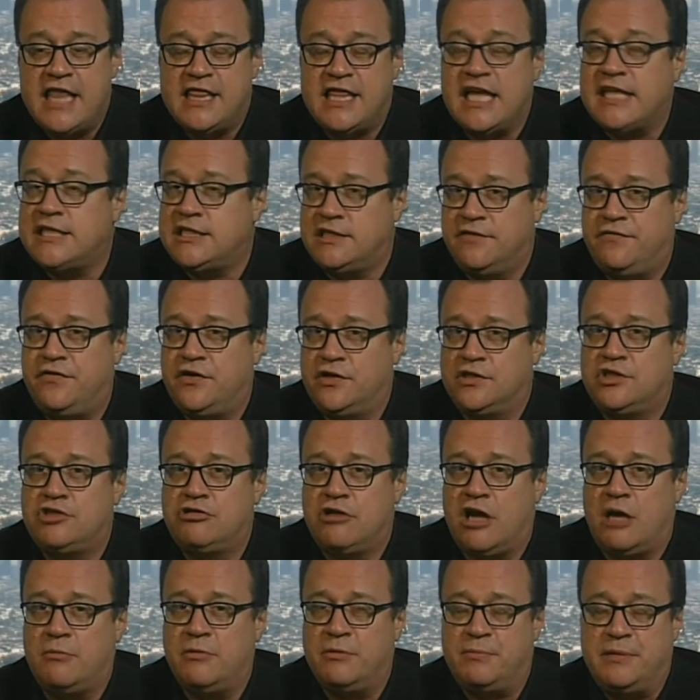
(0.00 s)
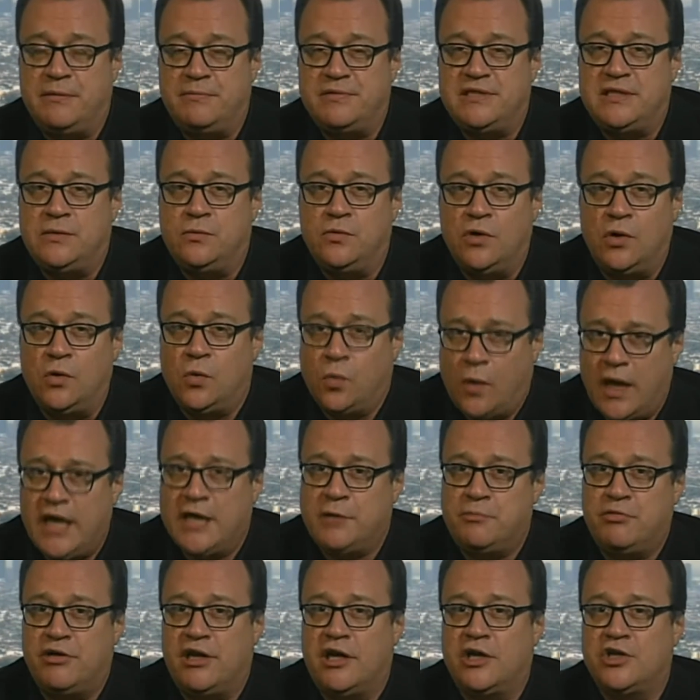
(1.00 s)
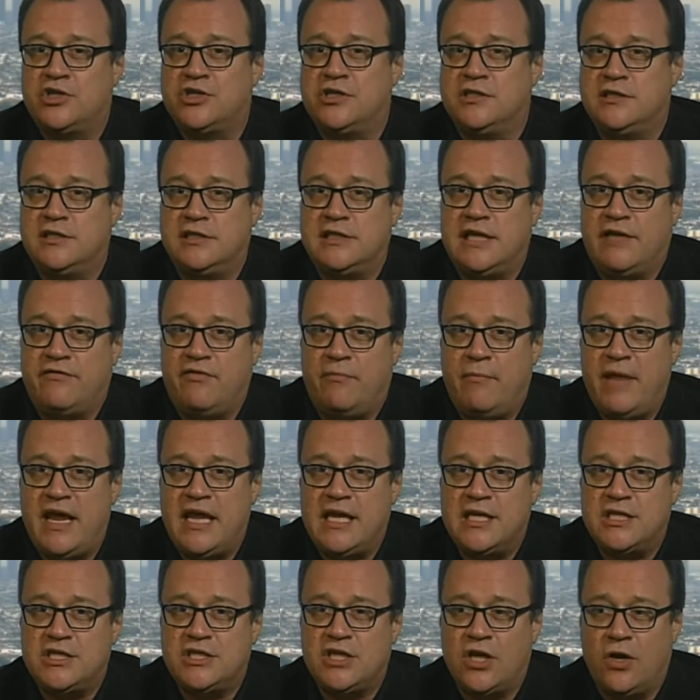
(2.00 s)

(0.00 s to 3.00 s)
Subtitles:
That's the first drama BBC Worldwide Productions has ever made.